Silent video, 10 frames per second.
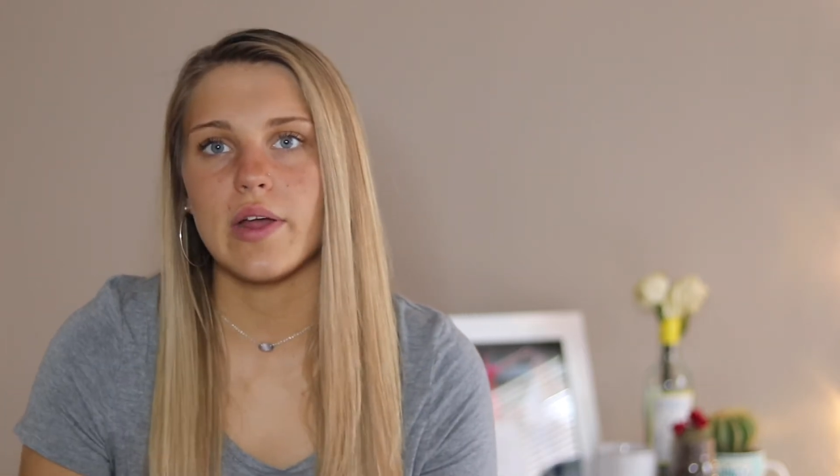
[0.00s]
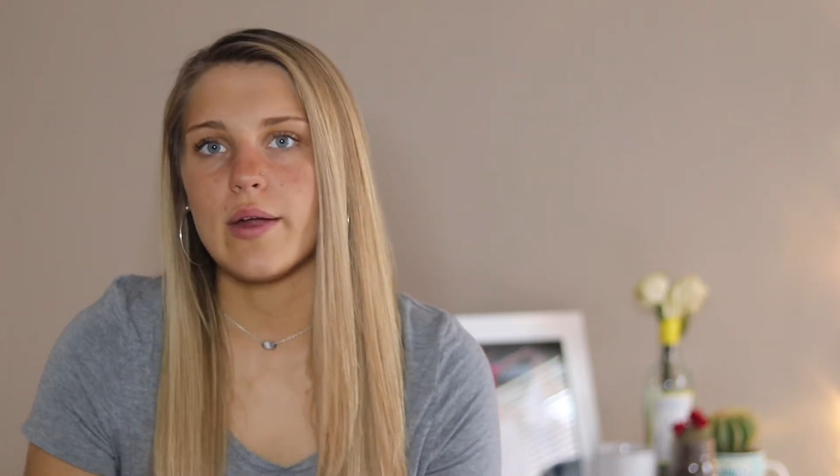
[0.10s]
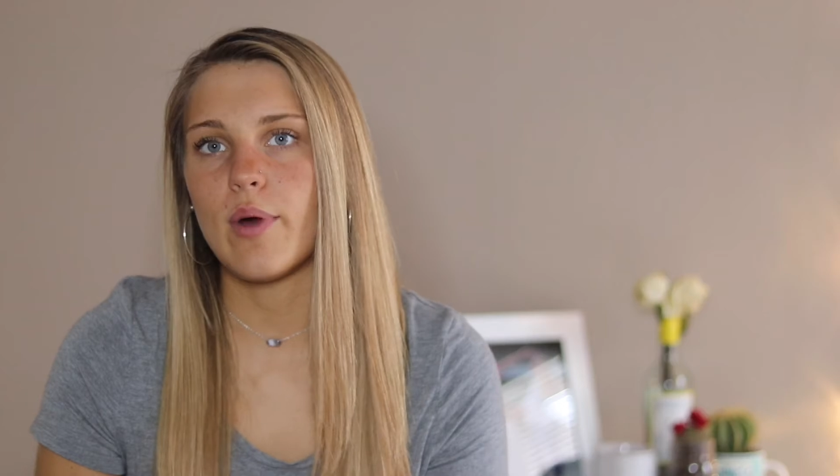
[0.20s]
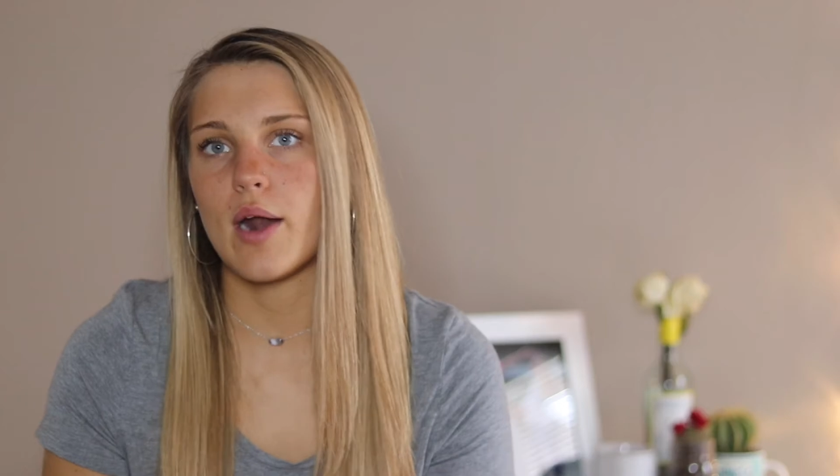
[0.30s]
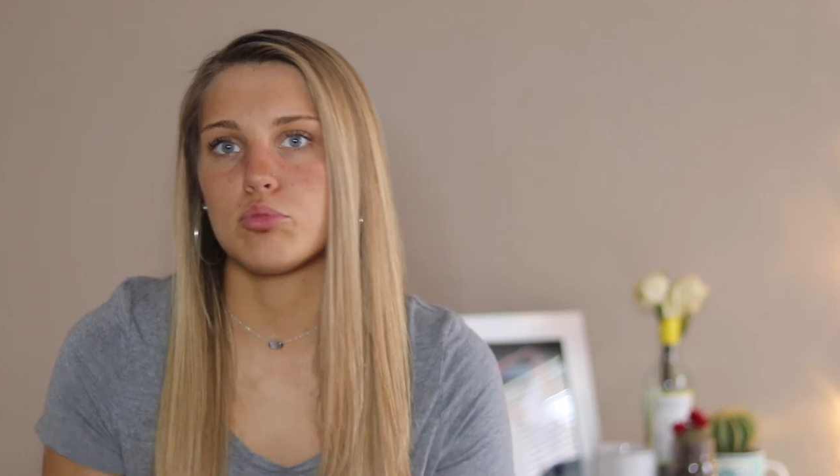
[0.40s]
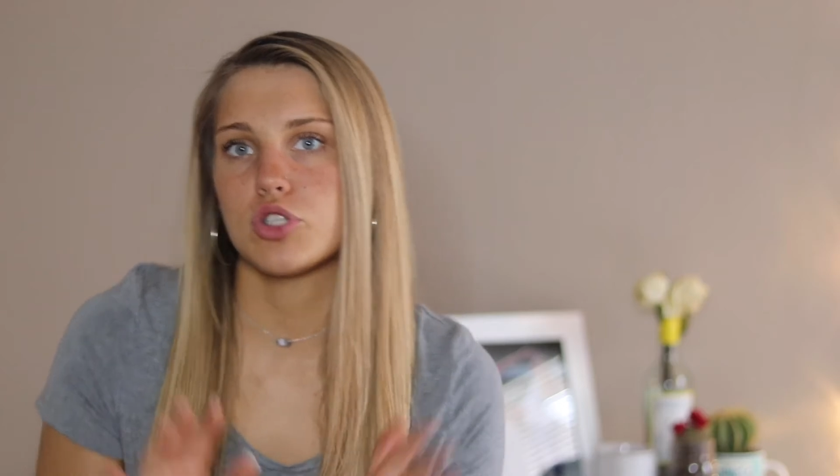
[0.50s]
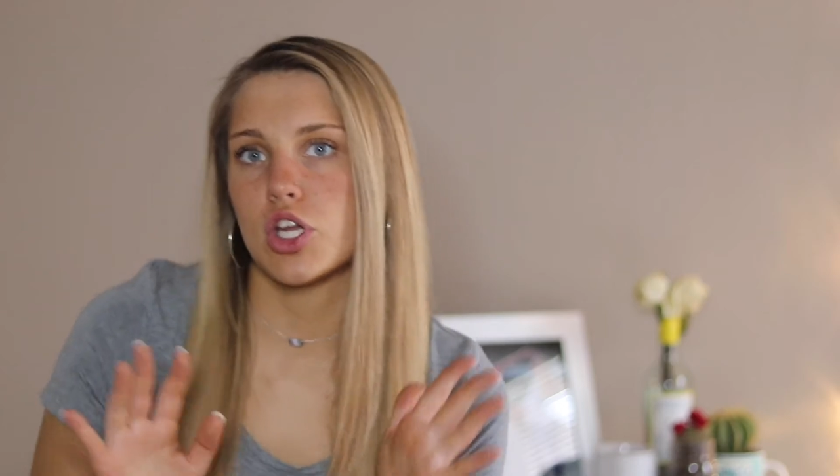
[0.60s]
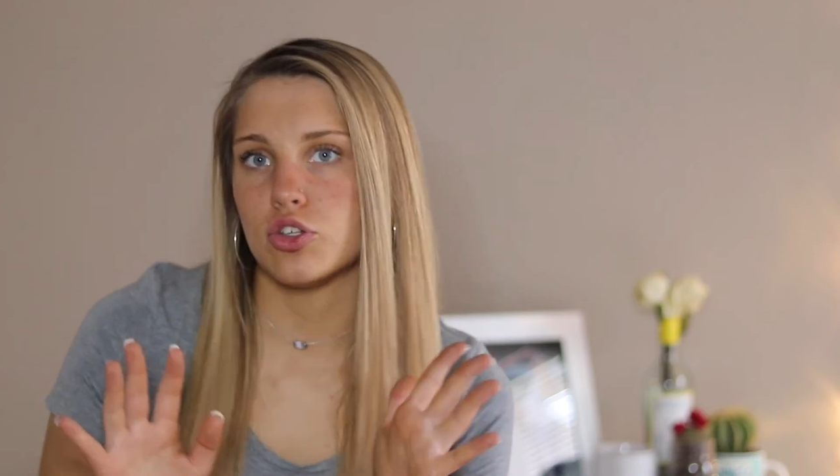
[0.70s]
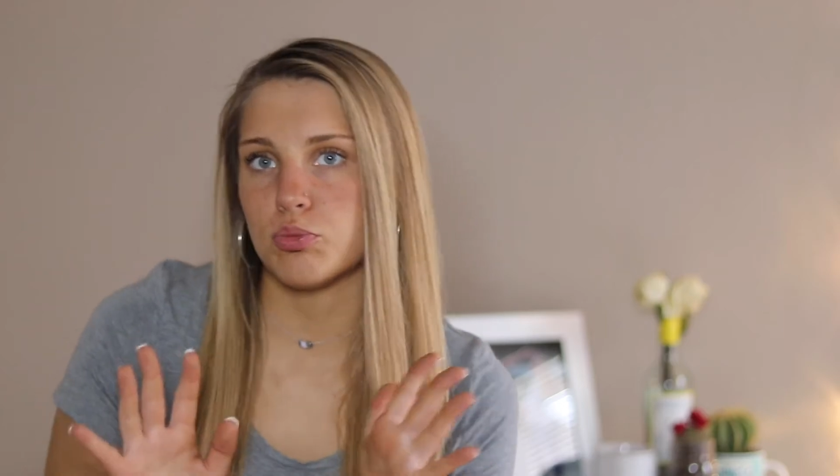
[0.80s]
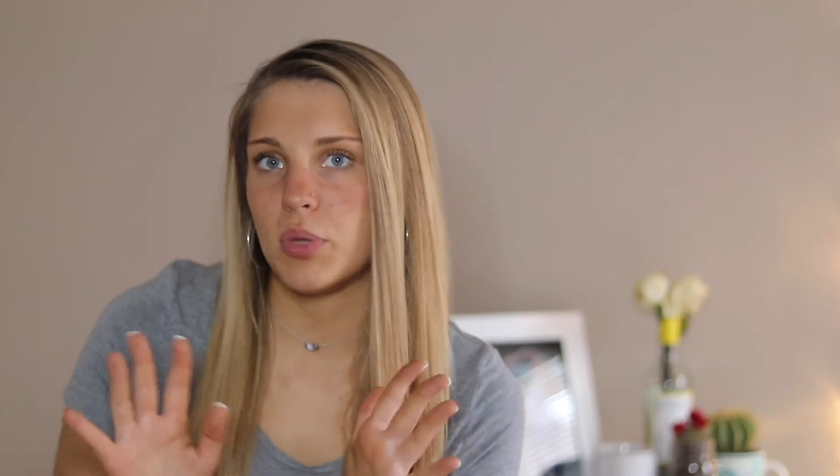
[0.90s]
lay around,
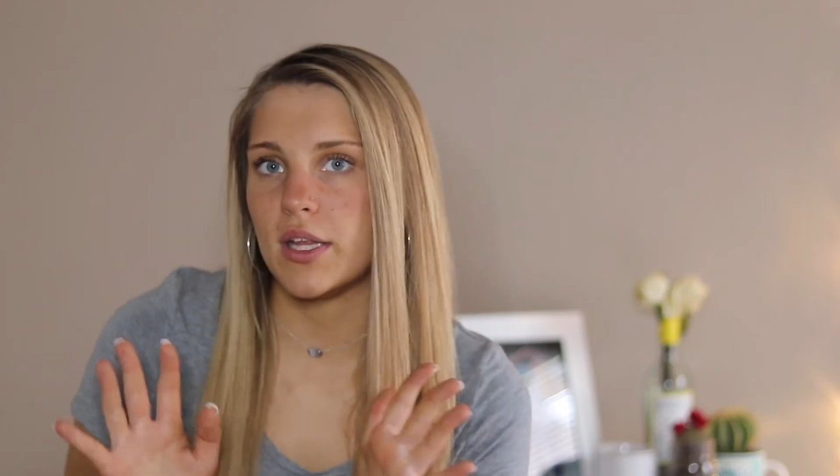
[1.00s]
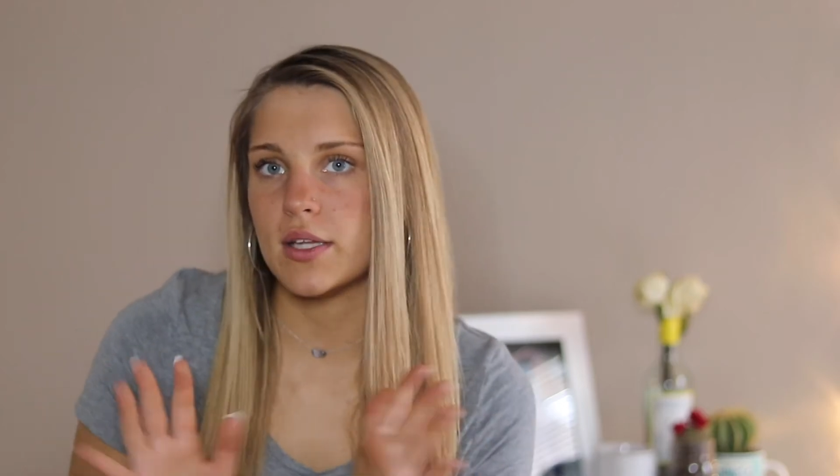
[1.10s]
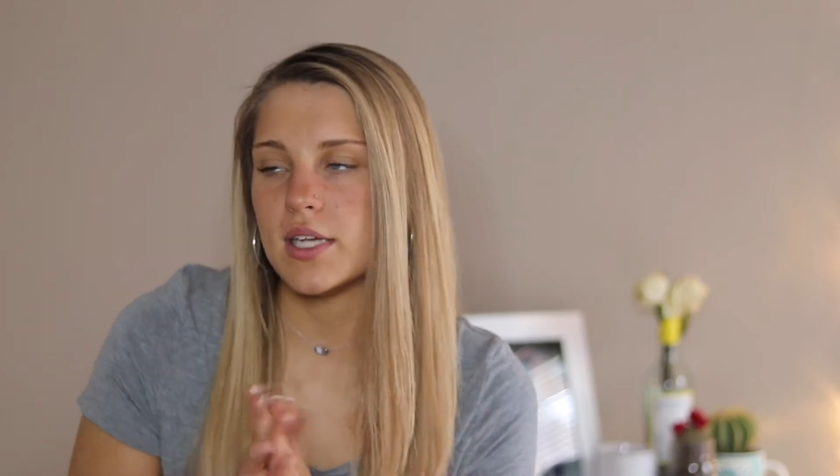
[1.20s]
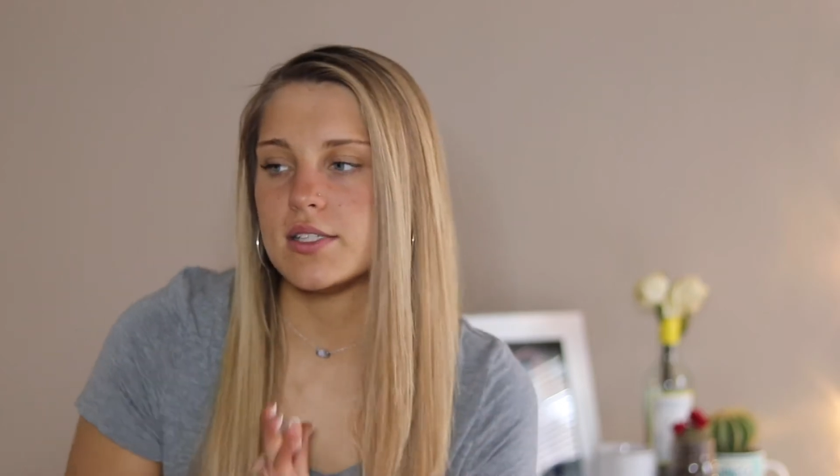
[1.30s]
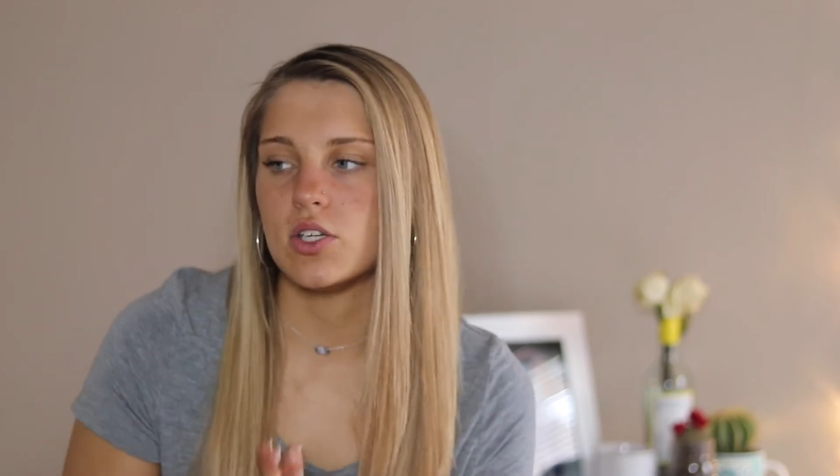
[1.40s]
pretend you're being lazy,